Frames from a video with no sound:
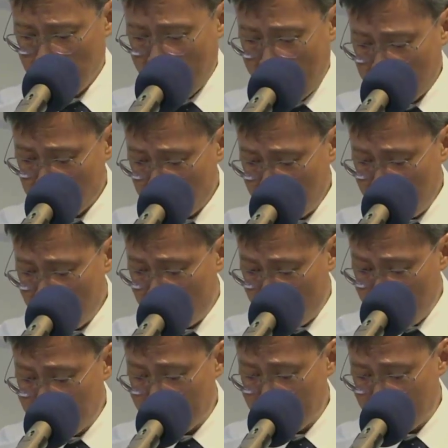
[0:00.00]
Actually,
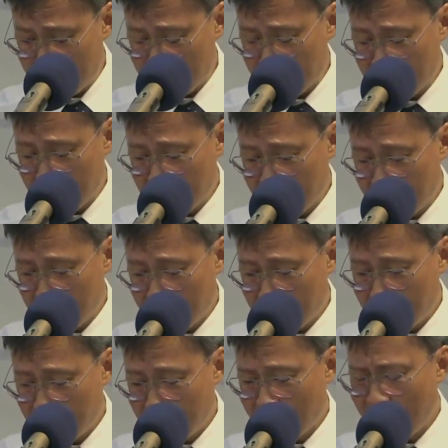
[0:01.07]
Jesus
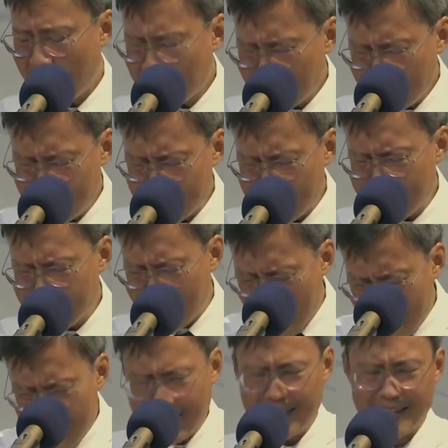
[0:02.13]
hardly says
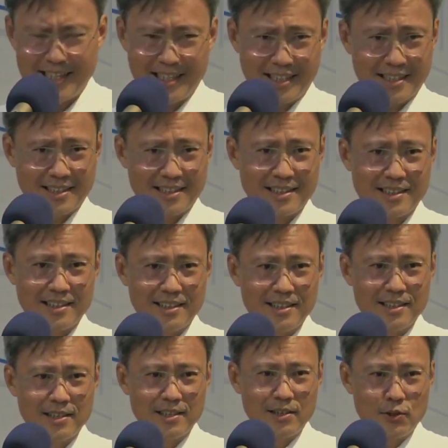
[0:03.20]
anything
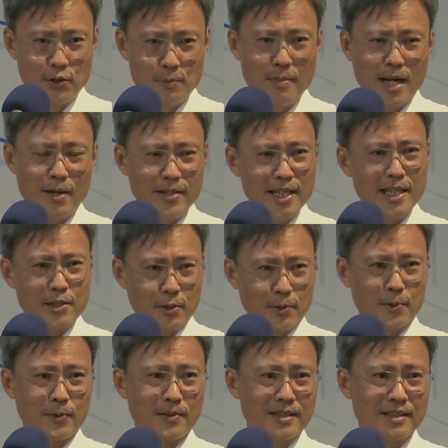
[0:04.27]
to Mary at
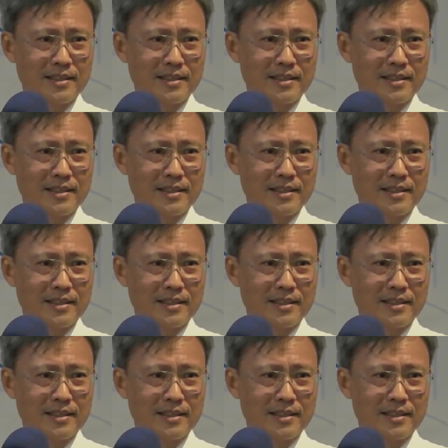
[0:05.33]
all.